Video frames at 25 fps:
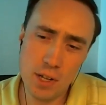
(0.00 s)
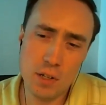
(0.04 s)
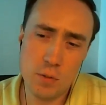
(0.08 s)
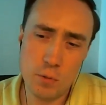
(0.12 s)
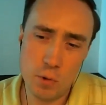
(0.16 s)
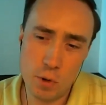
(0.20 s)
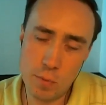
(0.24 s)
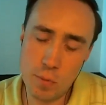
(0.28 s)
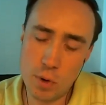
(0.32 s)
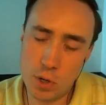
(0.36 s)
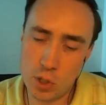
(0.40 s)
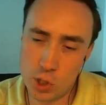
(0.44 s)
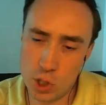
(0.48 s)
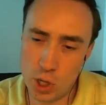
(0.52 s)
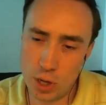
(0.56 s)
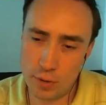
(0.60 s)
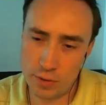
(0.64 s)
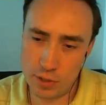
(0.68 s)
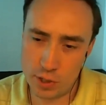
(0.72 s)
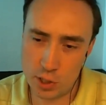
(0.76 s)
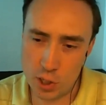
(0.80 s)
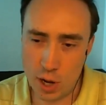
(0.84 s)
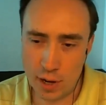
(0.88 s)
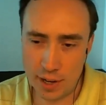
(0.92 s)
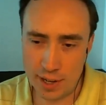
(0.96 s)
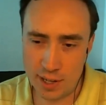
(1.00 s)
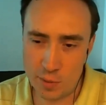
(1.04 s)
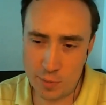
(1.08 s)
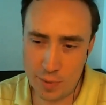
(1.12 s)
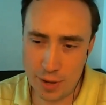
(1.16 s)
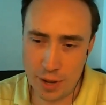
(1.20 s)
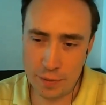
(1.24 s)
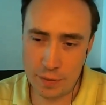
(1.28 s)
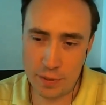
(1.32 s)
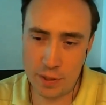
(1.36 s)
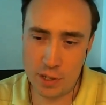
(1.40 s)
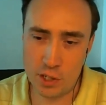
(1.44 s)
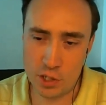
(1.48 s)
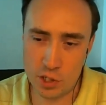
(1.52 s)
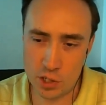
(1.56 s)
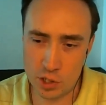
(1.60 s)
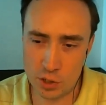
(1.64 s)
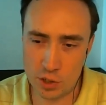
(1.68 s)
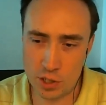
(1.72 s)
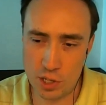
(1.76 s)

we're most often talking about this,